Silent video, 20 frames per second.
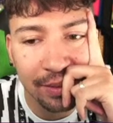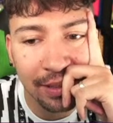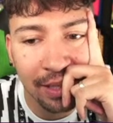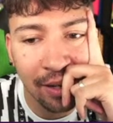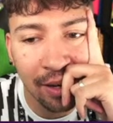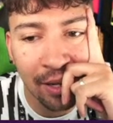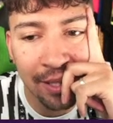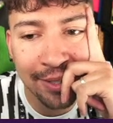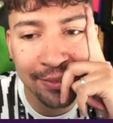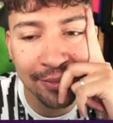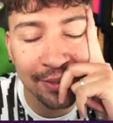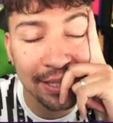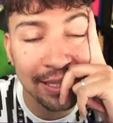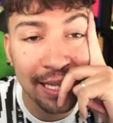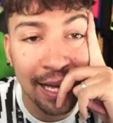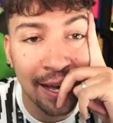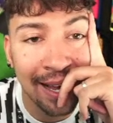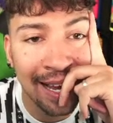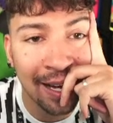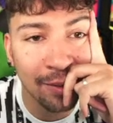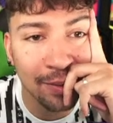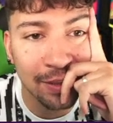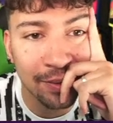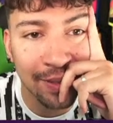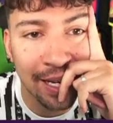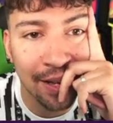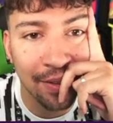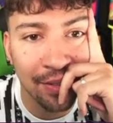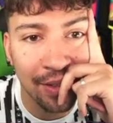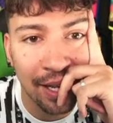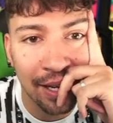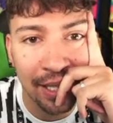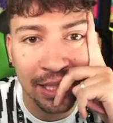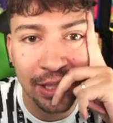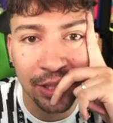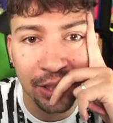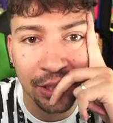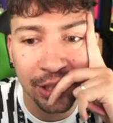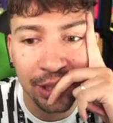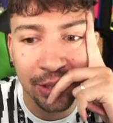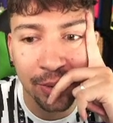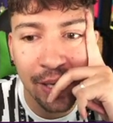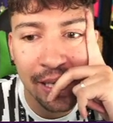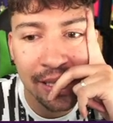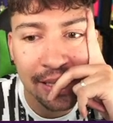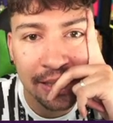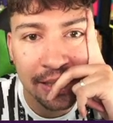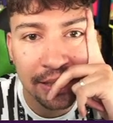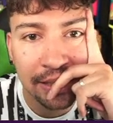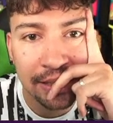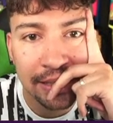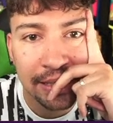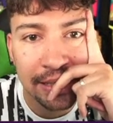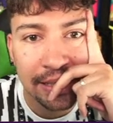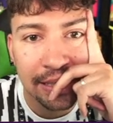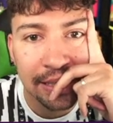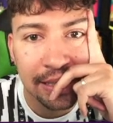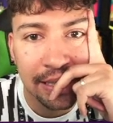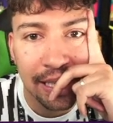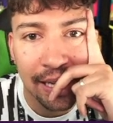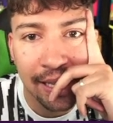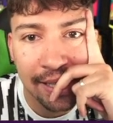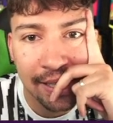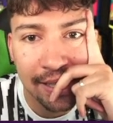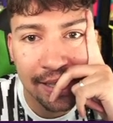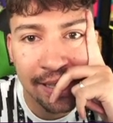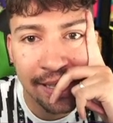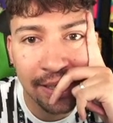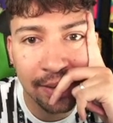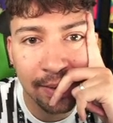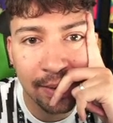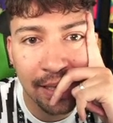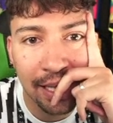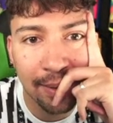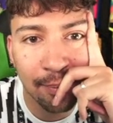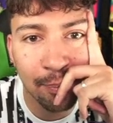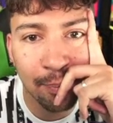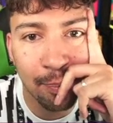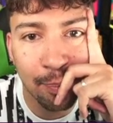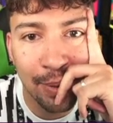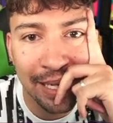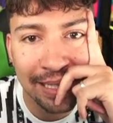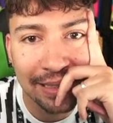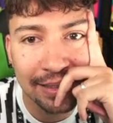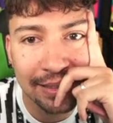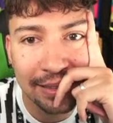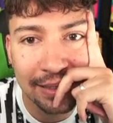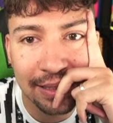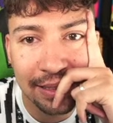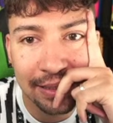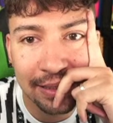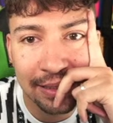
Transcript: Hopefully that helps you out there, Joshua. A little bit.